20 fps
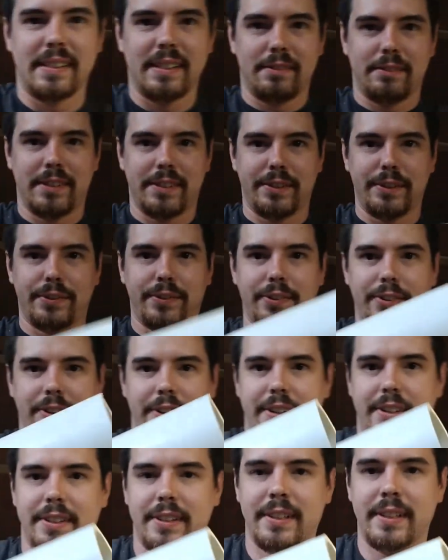the reducer
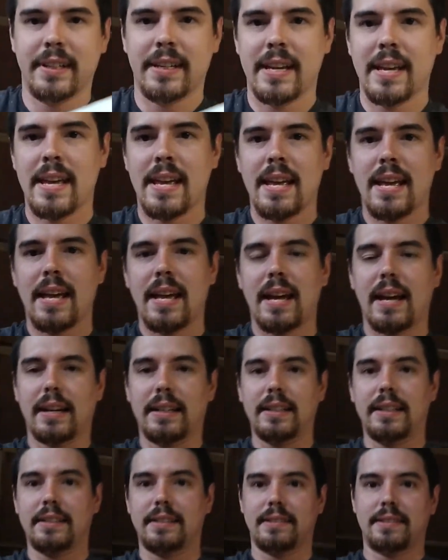on, I
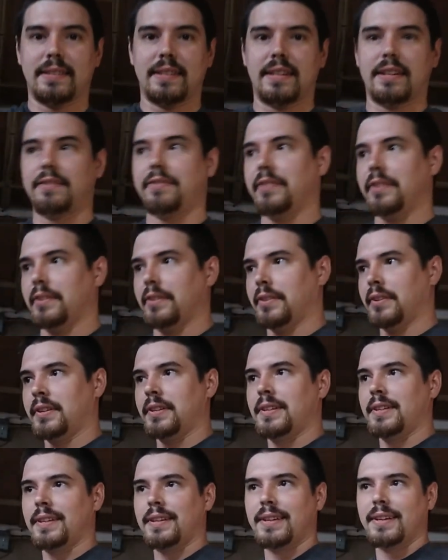need to see if it'll
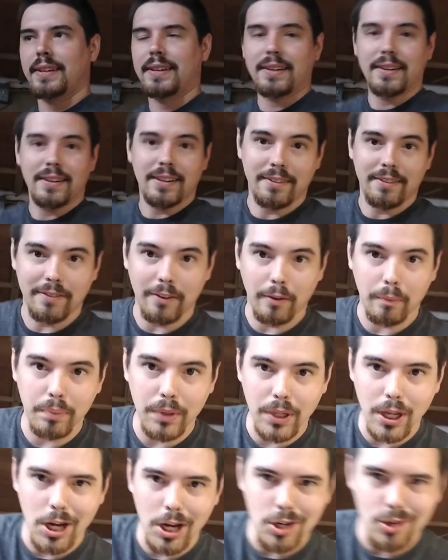
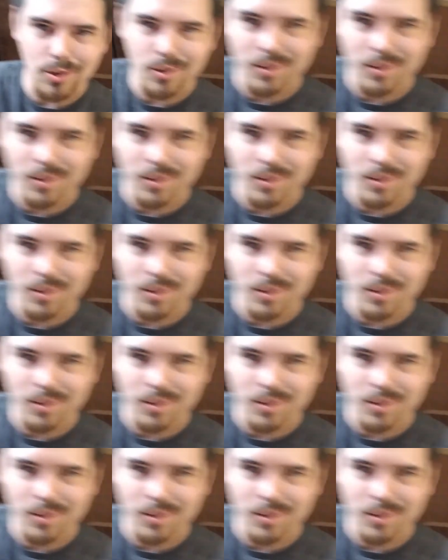blow.